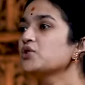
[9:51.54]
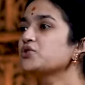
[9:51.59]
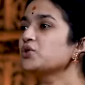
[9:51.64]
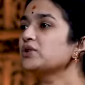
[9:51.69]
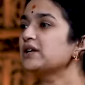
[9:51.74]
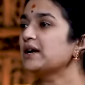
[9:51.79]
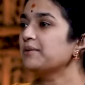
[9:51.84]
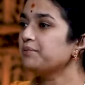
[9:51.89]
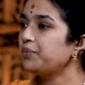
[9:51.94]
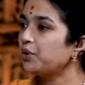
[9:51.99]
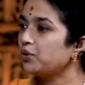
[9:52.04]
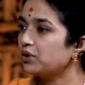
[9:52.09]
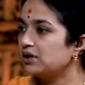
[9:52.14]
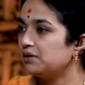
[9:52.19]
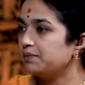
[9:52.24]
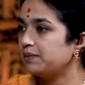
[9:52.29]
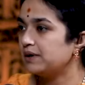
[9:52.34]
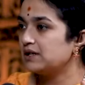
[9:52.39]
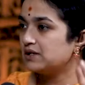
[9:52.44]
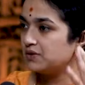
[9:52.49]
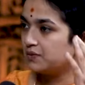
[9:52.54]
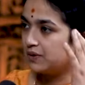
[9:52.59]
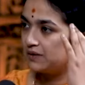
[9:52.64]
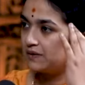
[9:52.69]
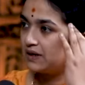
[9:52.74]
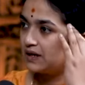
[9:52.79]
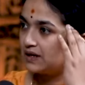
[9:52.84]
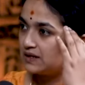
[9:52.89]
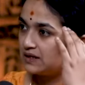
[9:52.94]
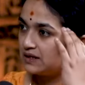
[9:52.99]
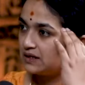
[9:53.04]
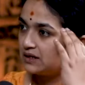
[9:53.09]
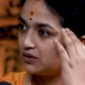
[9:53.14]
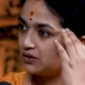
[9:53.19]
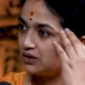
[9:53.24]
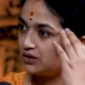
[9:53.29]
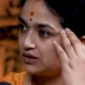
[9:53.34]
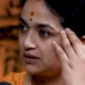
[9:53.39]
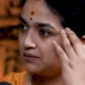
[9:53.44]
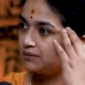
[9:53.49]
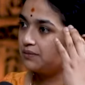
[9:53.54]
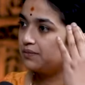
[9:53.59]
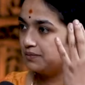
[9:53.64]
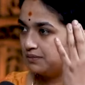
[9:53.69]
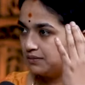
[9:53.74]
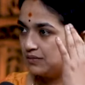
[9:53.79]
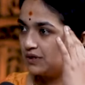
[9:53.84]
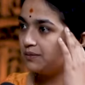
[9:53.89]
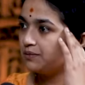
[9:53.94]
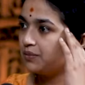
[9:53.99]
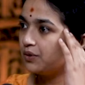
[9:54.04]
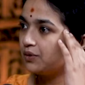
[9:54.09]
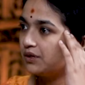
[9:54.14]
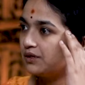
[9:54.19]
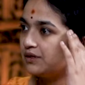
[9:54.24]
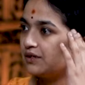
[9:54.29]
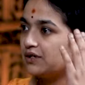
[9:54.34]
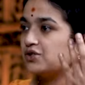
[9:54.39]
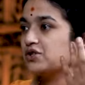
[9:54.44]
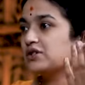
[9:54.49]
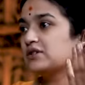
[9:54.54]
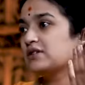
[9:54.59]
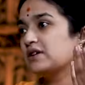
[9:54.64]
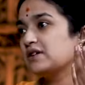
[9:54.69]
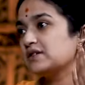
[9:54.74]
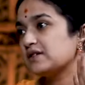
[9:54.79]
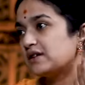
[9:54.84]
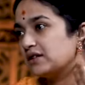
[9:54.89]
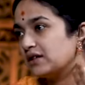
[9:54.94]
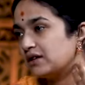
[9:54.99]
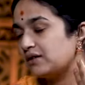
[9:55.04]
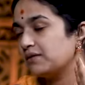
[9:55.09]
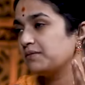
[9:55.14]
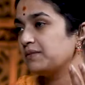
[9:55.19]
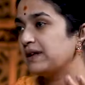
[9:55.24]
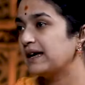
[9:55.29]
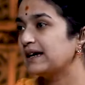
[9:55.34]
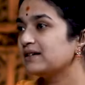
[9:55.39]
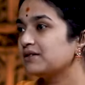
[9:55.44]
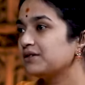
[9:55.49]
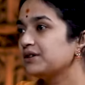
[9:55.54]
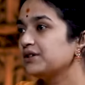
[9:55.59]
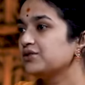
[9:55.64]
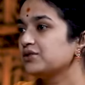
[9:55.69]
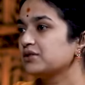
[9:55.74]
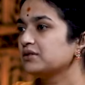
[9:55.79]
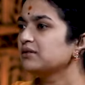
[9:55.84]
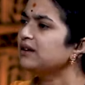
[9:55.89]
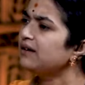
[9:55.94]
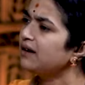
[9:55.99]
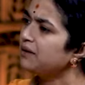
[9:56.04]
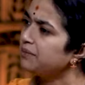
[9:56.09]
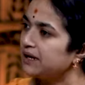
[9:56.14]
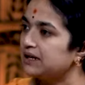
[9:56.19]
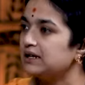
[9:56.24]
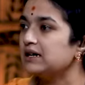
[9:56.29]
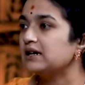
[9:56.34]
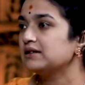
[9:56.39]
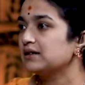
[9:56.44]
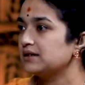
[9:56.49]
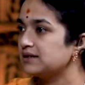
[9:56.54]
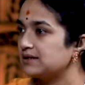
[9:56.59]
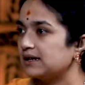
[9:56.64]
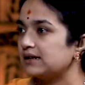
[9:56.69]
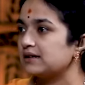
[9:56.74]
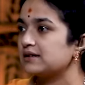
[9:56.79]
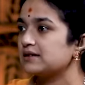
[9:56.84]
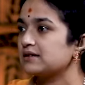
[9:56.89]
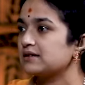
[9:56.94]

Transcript: temporal pulse where we can see on the temporal region. There is at the neck region. There are many other sites.